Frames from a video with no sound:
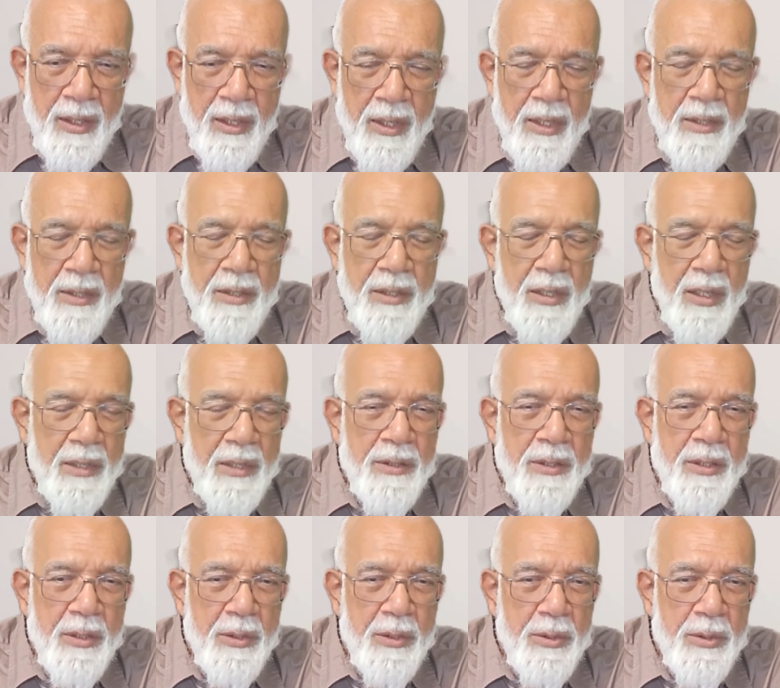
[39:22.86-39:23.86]
It
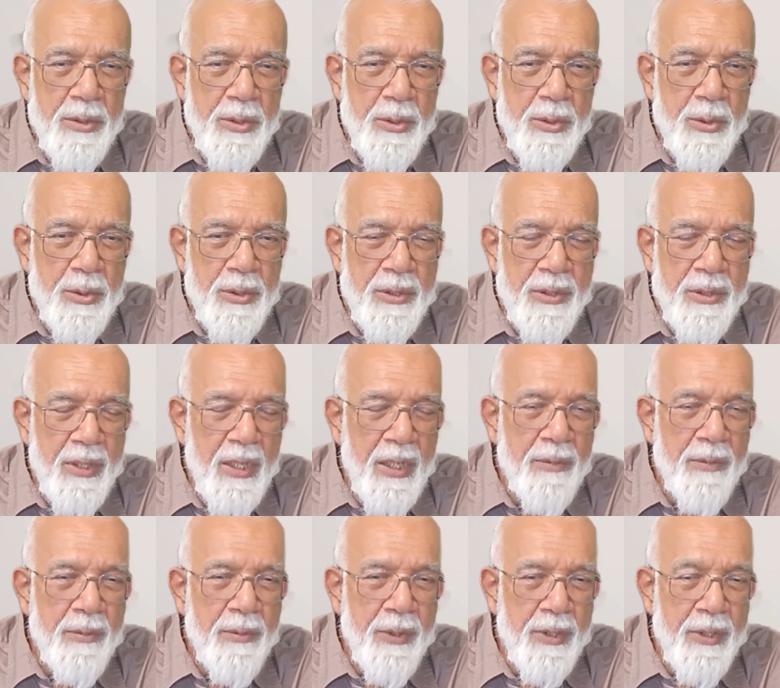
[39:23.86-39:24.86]
continues to
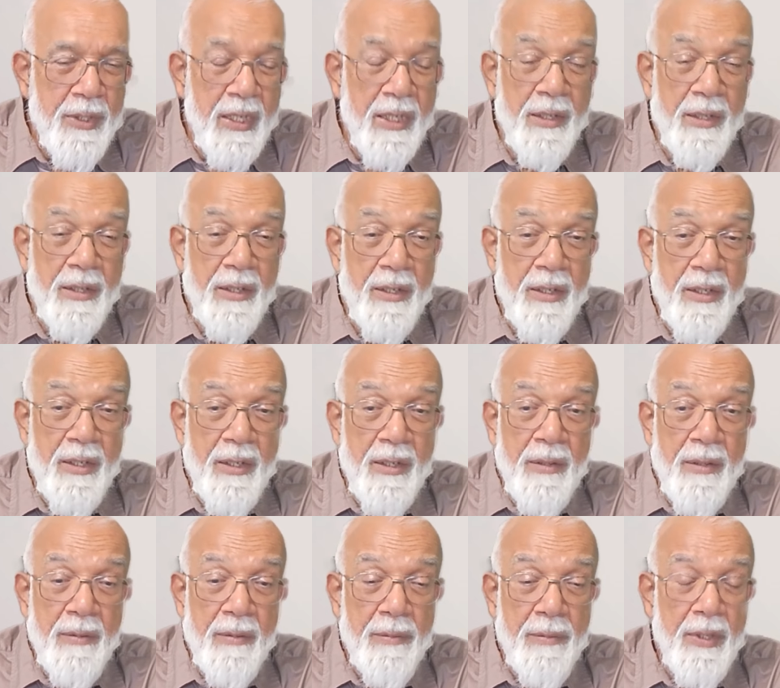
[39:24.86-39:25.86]
stay within
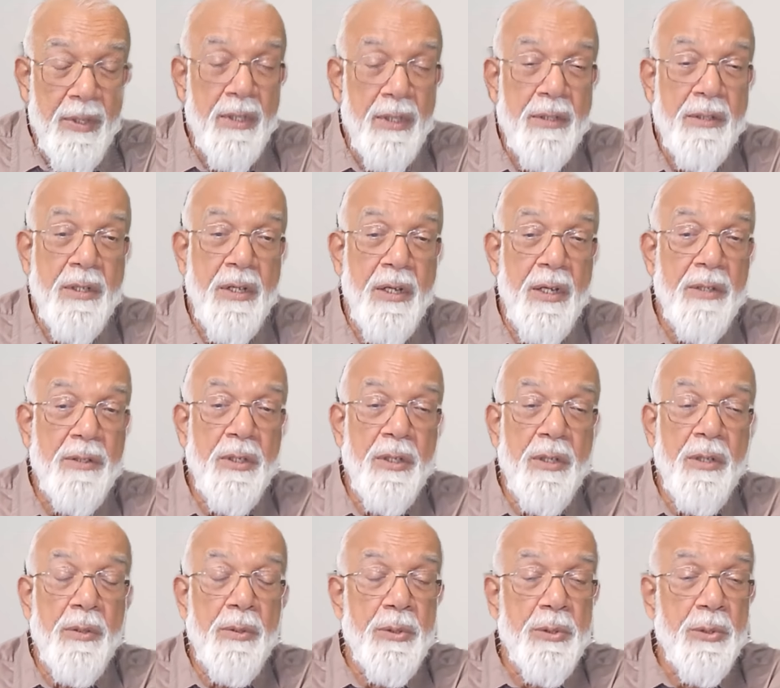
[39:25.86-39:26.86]
when it
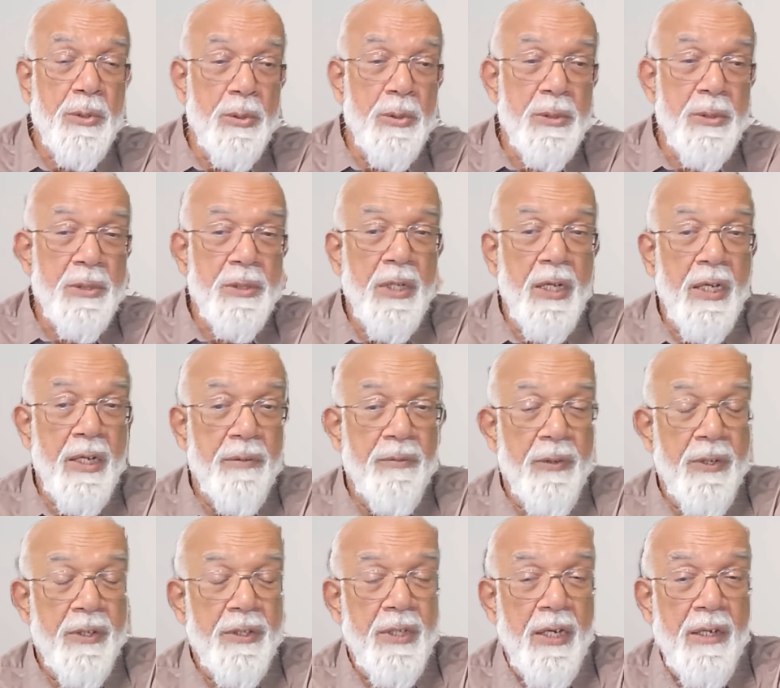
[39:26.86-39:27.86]
continues to stay
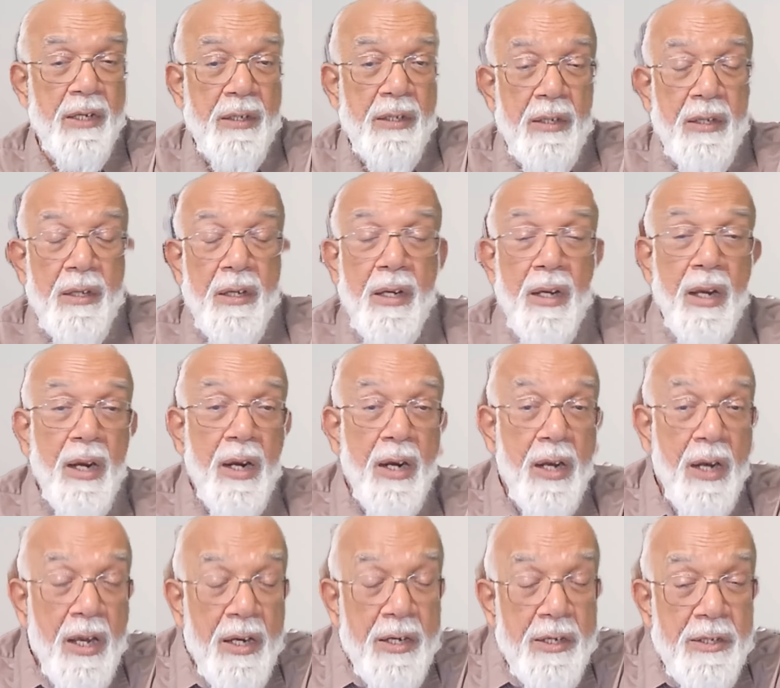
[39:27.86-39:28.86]
within
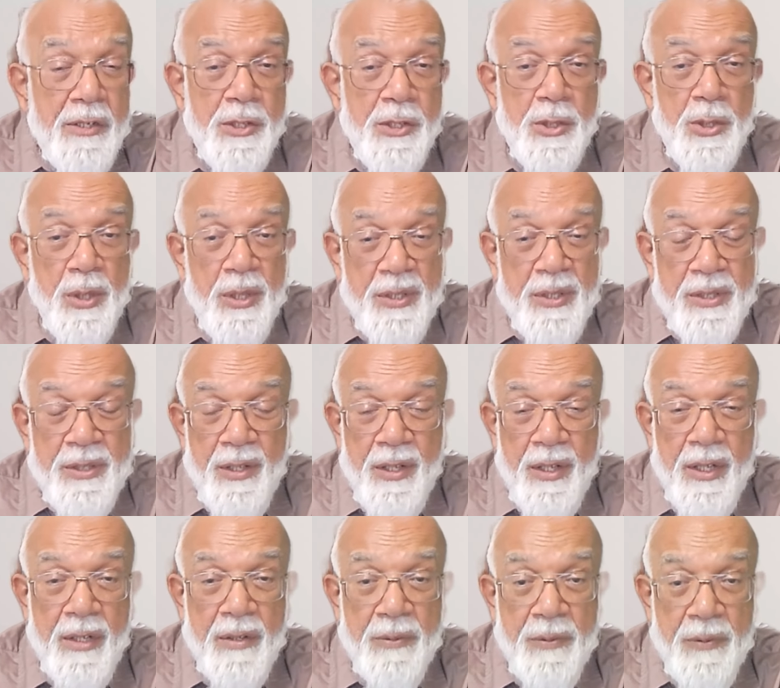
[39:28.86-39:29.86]

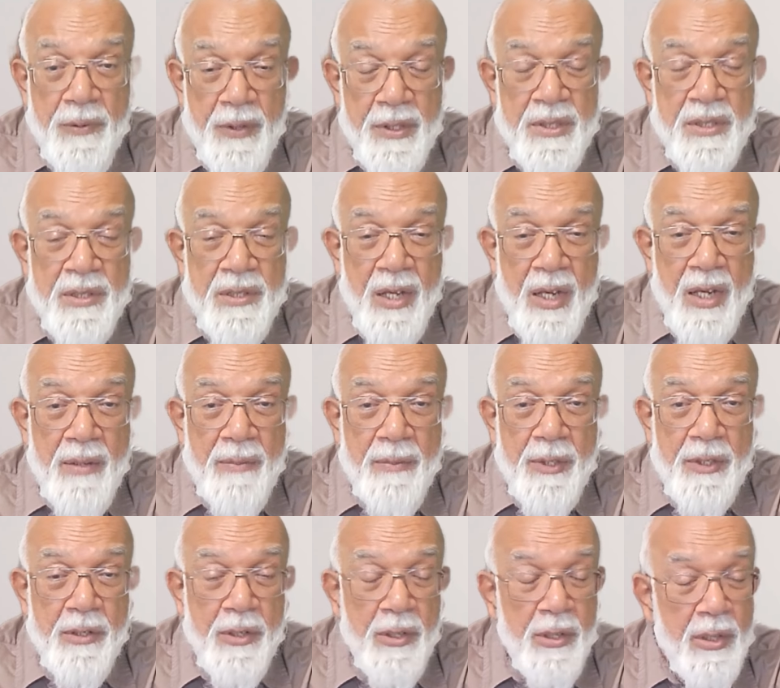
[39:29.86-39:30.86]
consciously, first time
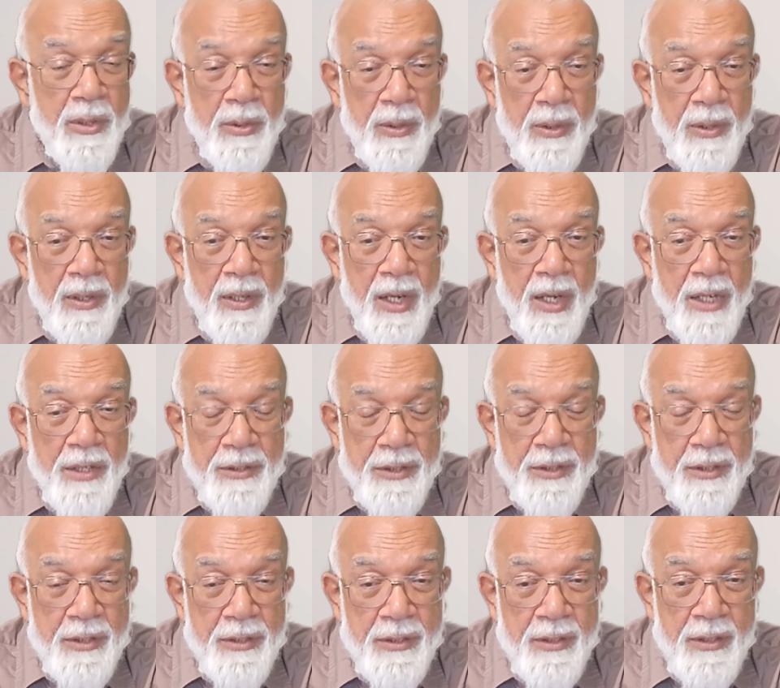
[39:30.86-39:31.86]
it
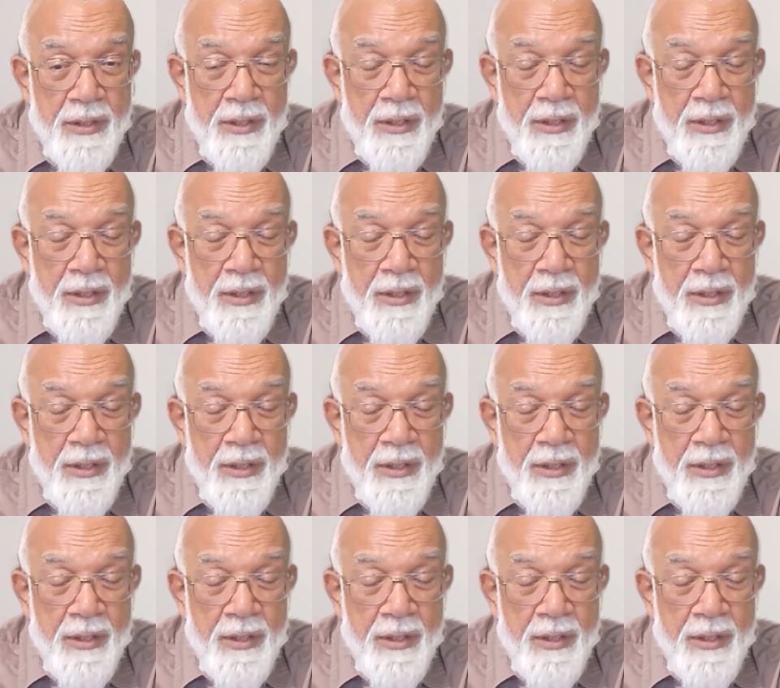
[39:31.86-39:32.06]
recognizes